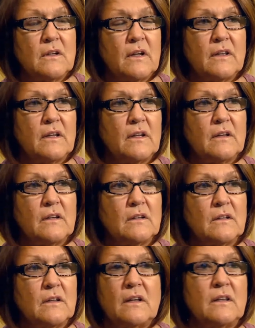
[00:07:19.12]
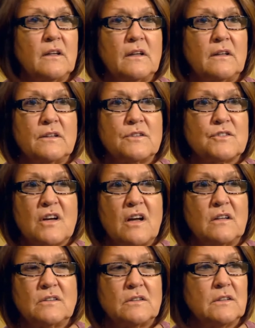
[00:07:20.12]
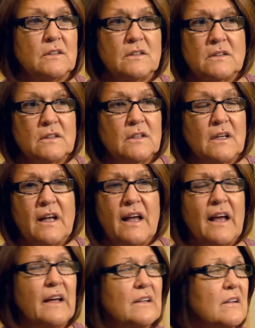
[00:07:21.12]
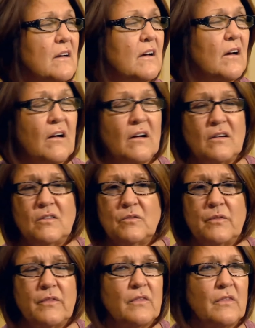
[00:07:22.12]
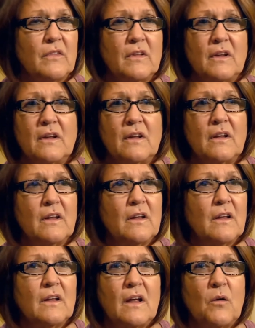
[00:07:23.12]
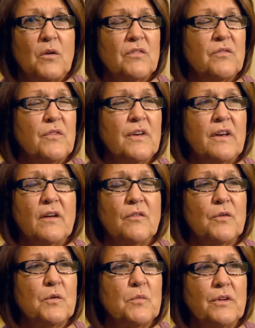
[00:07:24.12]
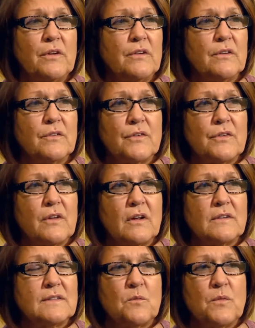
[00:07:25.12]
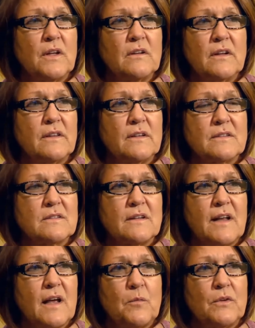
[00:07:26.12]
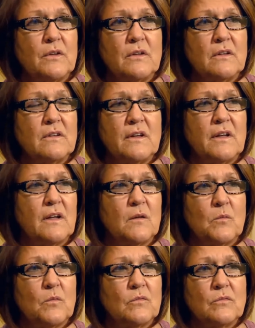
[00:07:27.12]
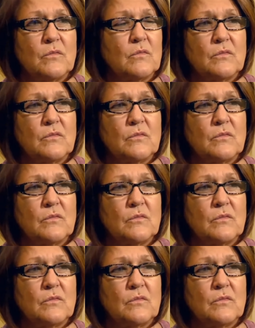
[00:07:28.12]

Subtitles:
Nothing in his childhood at all. I would have never in a million years thought something like this could happen to him.